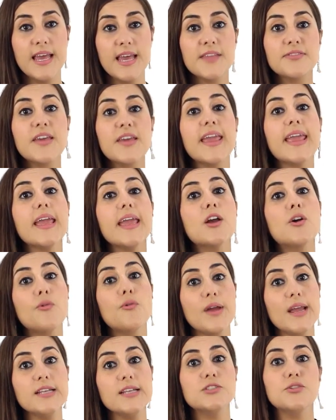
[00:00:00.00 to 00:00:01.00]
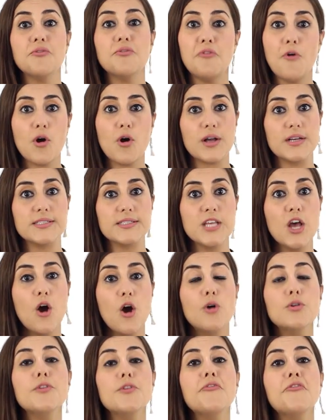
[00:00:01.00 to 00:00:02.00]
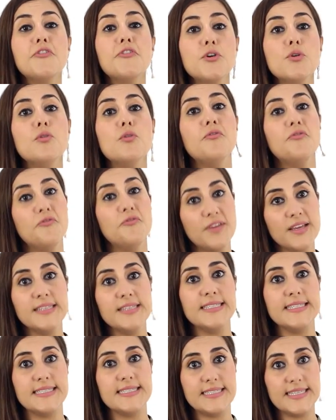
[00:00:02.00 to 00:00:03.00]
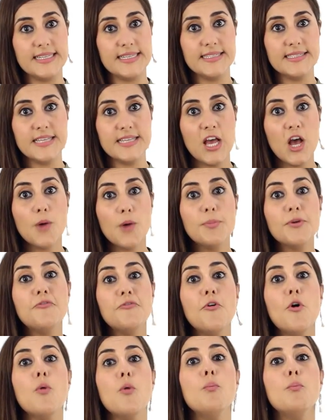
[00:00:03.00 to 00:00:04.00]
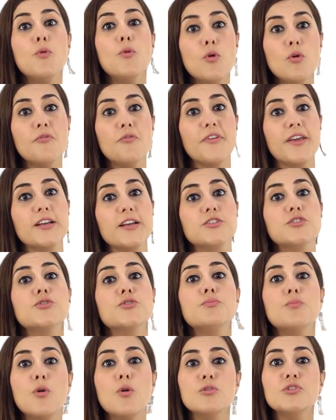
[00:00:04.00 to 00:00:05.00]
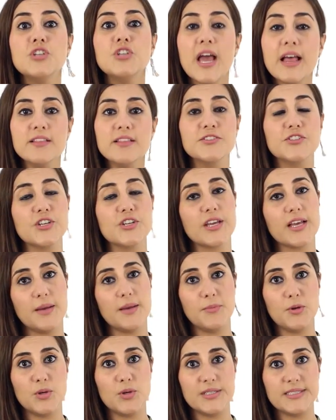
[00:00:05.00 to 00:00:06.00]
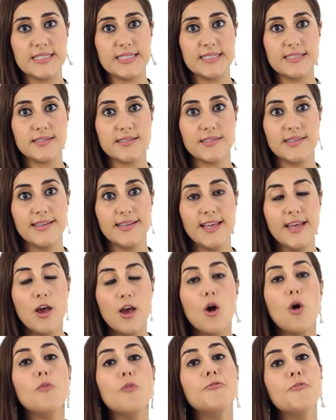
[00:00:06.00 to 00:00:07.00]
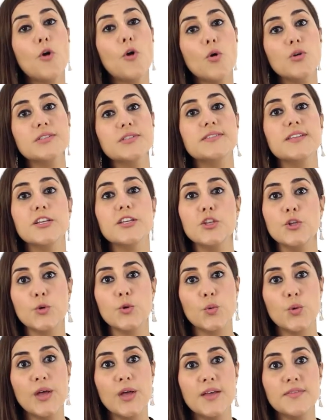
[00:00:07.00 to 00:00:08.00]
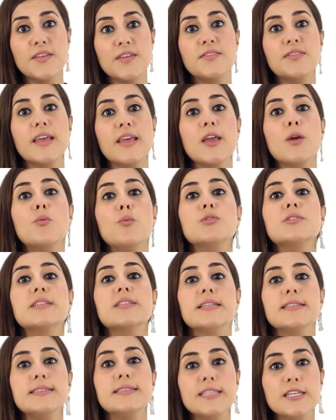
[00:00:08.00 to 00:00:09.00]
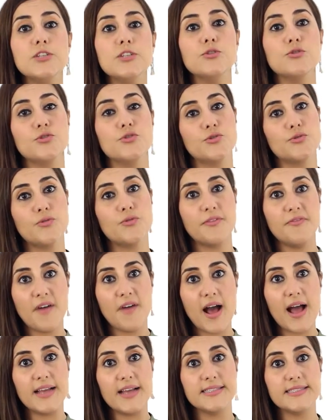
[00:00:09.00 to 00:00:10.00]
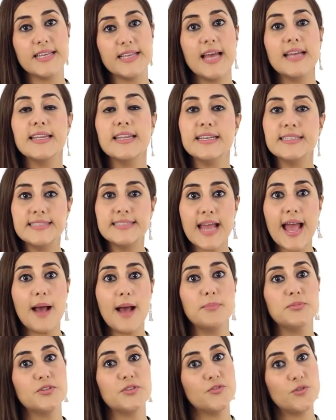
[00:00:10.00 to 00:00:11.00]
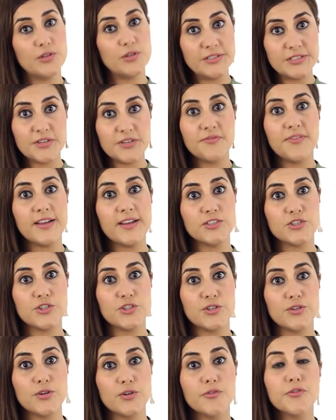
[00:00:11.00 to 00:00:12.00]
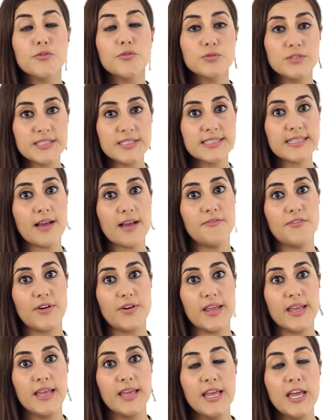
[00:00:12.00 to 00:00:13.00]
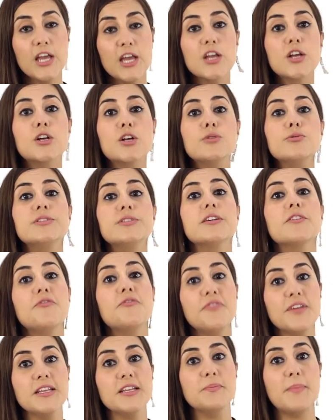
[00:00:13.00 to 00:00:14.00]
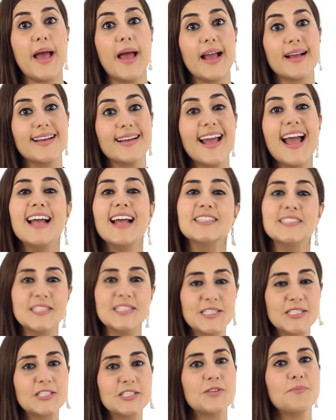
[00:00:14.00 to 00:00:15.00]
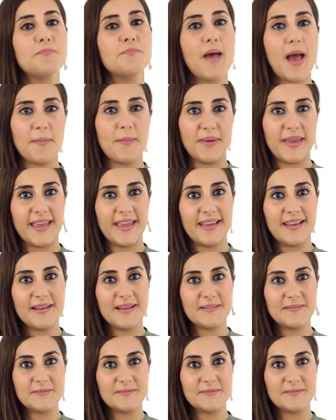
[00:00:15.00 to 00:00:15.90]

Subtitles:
They agreed to focus on a few VDCs before moving to more challenging communities. Of course, they knew that they would continue to revise and adapt their intervention through discovery, including feedback and system mapping.